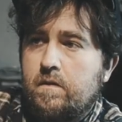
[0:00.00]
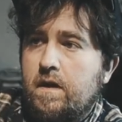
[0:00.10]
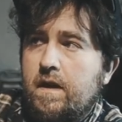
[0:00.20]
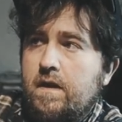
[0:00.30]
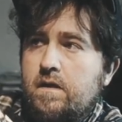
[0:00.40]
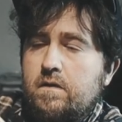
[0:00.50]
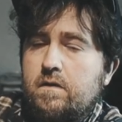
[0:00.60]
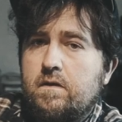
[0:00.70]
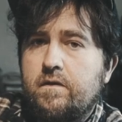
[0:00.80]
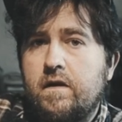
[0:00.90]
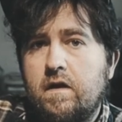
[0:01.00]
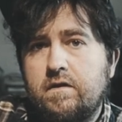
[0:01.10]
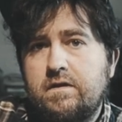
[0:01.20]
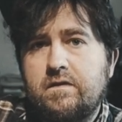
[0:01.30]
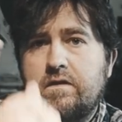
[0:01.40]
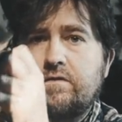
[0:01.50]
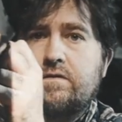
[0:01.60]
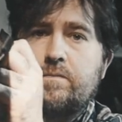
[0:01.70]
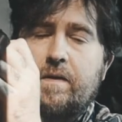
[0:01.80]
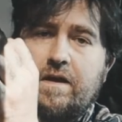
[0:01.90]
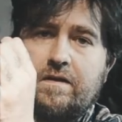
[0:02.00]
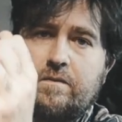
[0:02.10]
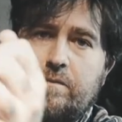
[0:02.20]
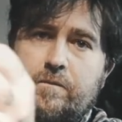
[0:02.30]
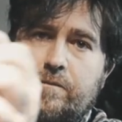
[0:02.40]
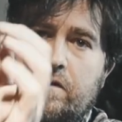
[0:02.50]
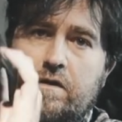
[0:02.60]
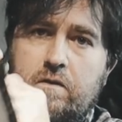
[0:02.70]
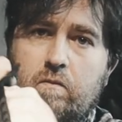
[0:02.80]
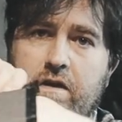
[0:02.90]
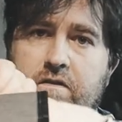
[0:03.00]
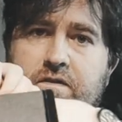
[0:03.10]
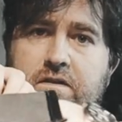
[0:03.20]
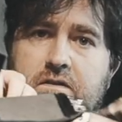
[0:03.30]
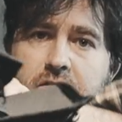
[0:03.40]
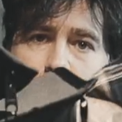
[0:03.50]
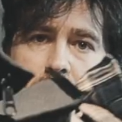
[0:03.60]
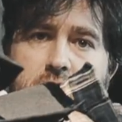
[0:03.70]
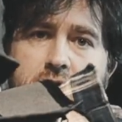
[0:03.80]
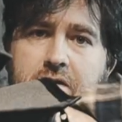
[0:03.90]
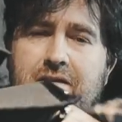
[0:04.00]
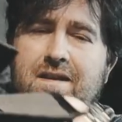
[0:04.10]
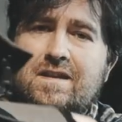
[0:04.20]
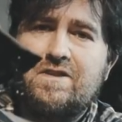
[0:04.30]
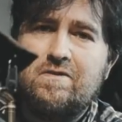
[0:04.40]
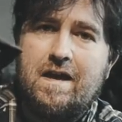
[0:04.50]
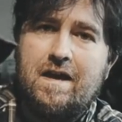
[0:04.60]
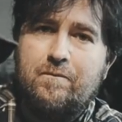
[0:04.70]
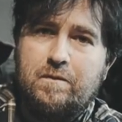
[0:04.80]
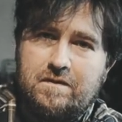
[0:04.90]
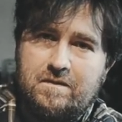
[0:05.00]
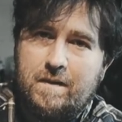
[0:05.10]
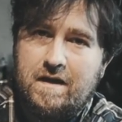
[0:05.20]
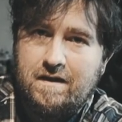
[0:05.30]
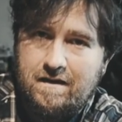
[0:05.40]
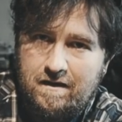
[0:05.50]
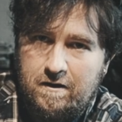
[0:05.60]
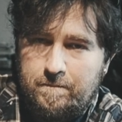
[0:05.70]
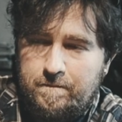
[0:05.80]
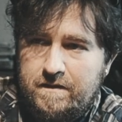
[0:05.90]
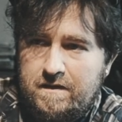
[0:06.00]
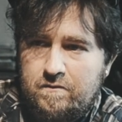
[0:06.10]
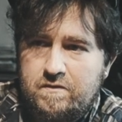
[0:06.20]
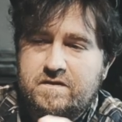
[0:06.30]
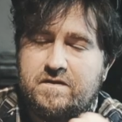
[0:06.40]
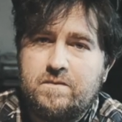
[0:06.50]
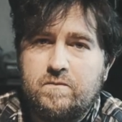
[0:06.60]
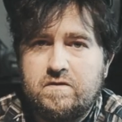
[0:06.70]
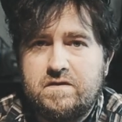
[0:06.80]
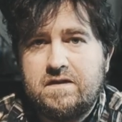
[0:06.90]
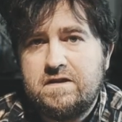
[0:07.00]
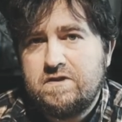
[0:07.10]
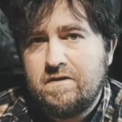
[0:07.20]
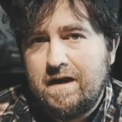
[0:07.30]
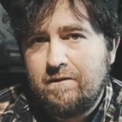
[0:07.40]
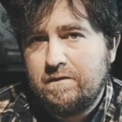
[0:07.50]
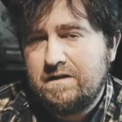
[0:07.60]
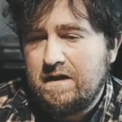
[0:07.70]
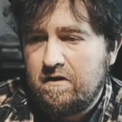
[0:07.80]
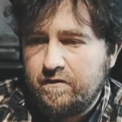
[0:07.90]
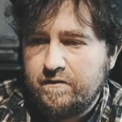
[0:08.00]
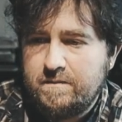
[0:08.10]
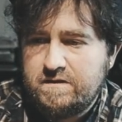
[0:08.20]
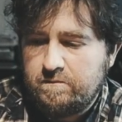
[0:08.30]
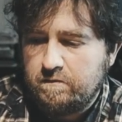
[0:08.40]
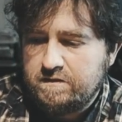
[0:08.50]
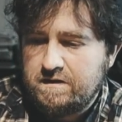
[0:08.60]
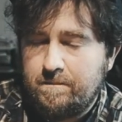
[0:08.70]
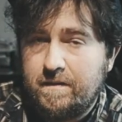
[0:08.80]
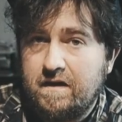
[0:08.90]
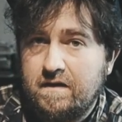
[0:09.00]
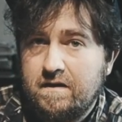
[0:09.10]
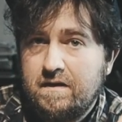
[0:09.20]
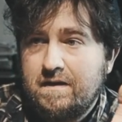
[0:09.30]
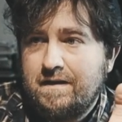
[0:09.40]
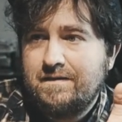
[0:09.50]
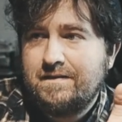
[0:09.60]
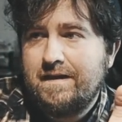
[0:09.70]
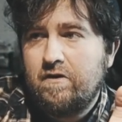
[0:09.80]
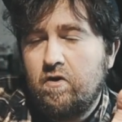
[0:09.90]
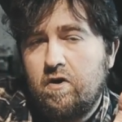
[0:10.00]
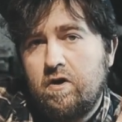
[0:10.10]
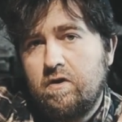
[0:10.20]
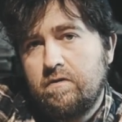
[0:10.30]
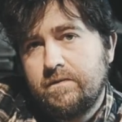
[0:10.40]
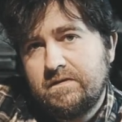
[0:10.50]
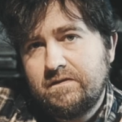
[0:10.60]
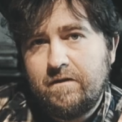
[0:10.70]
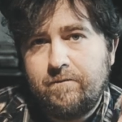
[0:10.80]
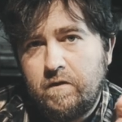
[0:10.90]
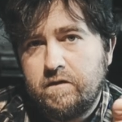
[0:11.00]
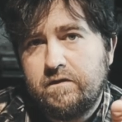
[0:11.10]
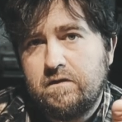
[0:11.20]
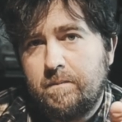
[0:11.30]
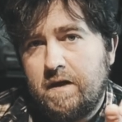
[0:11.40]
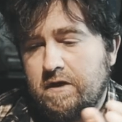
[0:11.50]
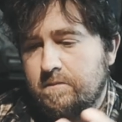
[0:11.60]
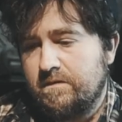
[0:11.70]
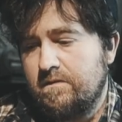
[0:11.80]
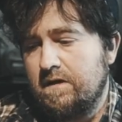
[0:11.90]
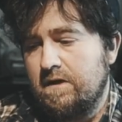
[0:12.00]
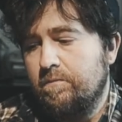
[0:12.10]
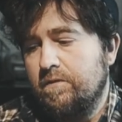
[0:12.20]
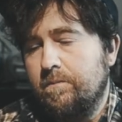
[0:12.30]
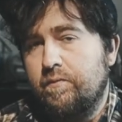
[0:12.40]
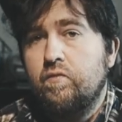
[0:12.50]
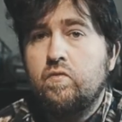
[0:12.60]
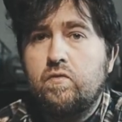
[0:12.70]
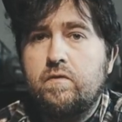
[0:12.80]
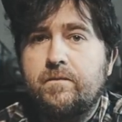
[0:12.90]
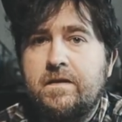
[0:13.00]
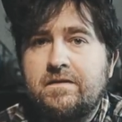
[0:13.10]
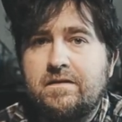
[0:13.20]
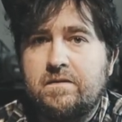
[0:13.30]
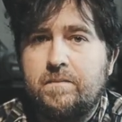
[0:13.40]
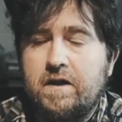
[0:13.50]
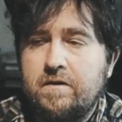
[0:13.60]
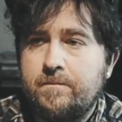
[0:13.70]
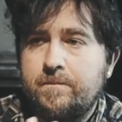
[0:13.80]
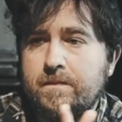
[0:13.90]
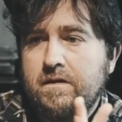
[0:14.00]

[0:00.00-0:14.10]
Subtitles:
And there are these other 2 pockets on the front, water sealed zippers. The issue I have with this bag, which is similar to the issue I have with the other Mission Workshop bag, is that all of the stuff falls to the bottom. So you end up with a pool of things at the bottom,